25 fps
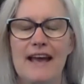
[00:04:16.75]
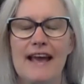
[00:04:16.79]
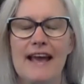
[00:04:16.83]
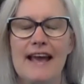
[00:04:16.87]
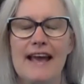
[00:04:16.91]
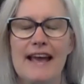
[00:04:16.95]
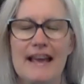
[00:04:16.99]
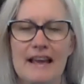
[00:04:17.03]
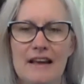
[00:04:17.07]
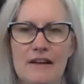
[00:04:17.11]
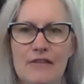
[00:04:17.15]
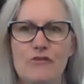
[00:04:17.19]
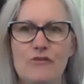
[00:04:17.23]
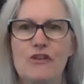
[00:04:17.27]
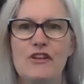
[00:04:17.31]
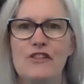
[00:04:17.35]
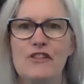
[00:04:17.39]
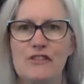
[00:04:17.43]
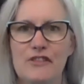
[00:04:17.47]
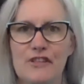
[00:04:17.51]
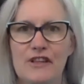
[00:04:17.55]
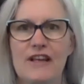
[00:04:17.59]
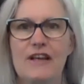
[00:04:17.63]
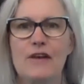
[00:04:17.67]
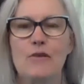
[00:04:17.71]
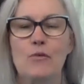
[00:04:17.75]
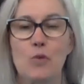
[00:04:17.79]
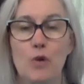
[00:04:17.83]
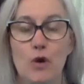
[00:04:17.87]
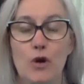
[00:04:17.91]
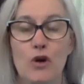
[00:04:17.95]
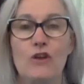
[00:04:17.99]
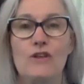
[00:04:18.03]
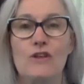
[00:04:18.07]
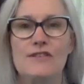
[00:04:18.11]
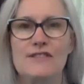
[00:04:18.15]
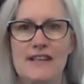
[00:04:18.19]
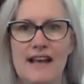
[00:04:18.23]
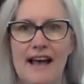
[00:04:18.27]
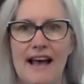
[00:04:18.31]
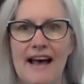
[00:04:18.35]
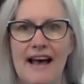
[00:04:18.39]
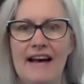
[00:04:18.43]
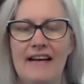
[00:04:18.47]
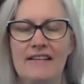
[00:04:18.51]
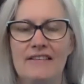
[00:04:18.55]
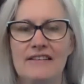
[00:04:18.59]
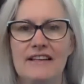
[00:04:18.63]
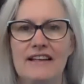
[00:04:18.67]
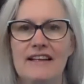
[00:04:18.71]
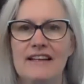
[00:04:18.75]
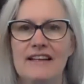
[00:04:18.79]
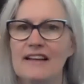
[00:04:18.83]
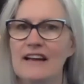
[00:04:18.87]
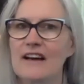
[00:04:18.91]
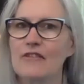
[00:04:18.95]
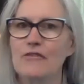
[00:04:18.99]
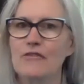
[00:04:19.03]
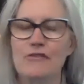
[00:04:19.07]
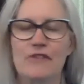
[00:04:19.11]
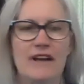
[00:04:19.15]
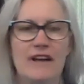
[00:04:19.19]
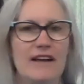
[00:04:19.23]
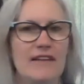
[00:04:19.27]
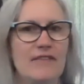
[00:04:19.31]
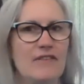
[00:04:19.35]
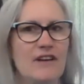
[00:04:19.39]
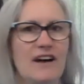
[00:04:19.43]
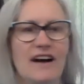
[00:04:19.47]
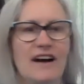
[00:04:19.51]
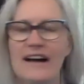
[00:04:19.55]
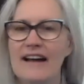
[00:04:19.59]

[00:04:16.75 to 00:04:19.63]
everything works out in our favor